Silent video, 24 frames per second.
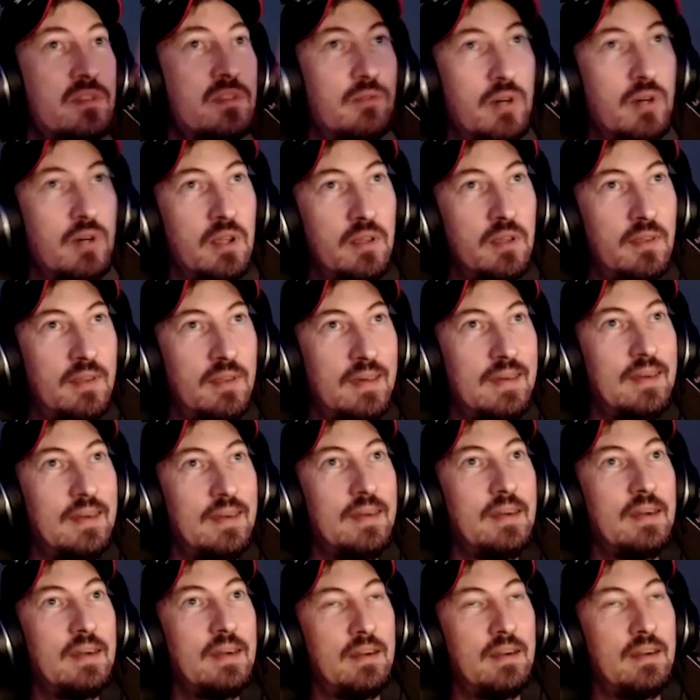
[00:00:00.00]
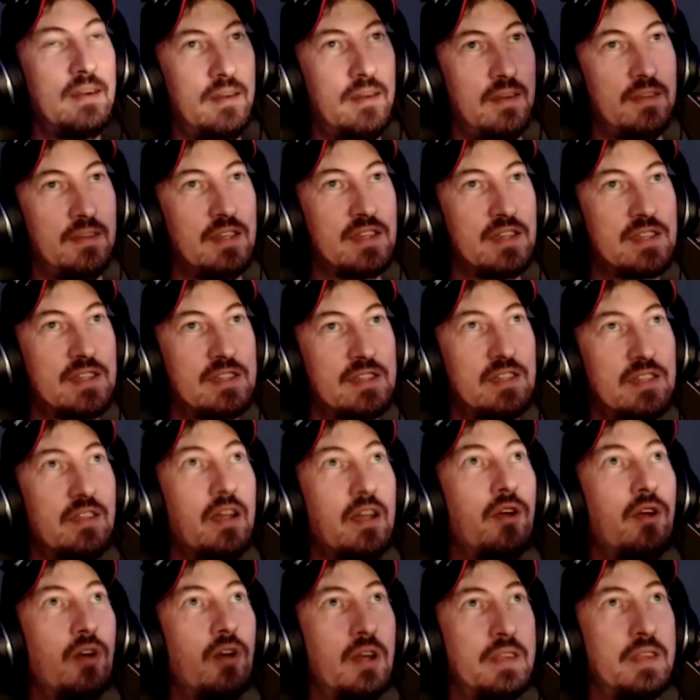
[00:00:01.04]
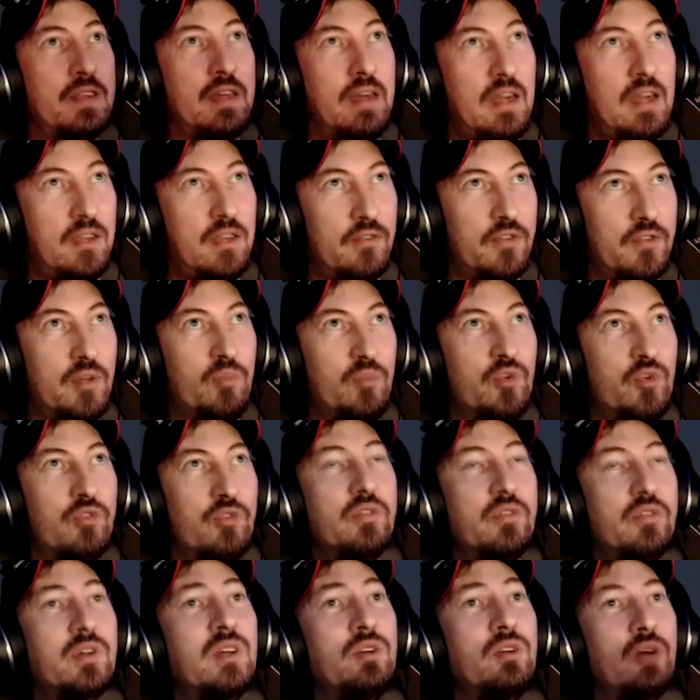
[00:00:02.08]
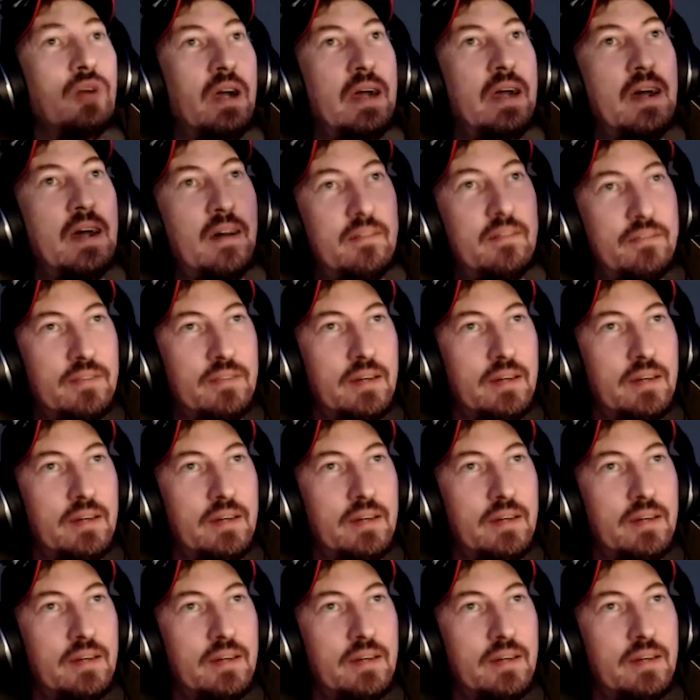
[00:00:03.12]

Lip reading: when in this scenario at the end of the movie you have